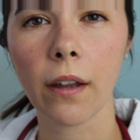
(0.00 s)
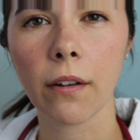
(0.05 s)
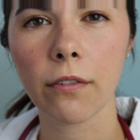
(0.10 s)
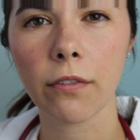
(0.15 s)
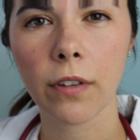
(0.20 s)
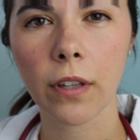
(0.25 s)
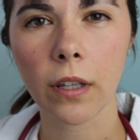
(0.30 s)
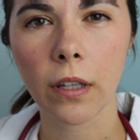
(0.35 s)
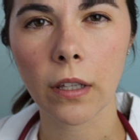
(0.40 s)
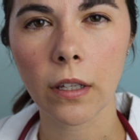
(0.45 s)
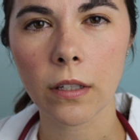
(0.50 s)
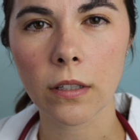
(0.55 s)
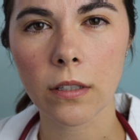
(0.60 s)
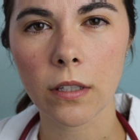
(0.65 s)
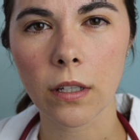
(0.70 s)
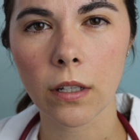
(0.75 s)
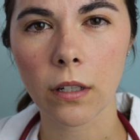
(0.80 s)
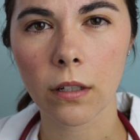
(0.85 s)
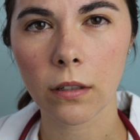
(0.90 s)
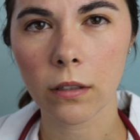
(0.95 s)
how's that feeling?
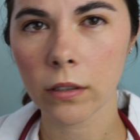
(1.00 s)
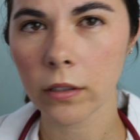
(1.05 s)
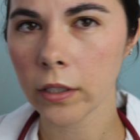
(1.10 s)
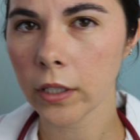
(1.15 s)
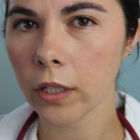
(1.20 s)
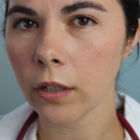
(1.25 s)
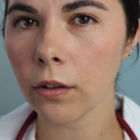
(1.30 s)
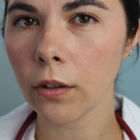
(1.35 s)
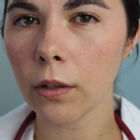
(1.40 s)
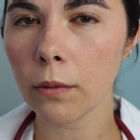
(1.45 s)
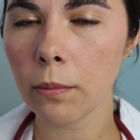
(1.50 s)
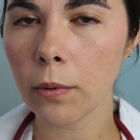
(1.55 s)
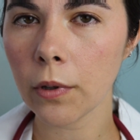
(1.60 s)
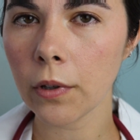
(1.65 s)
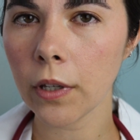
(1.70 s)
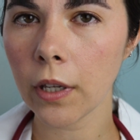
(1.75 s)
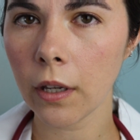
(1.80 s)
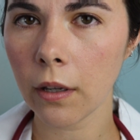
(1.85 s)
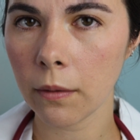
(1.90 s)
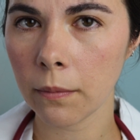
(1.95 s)
Is it
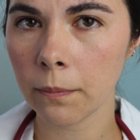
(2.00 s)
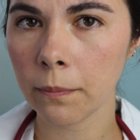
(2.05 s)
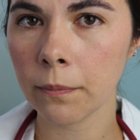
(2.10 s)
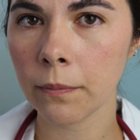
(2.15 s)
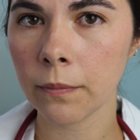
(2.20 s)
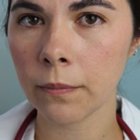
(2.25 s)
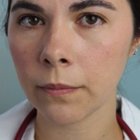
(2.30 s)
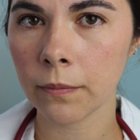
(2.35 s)
irritable yet?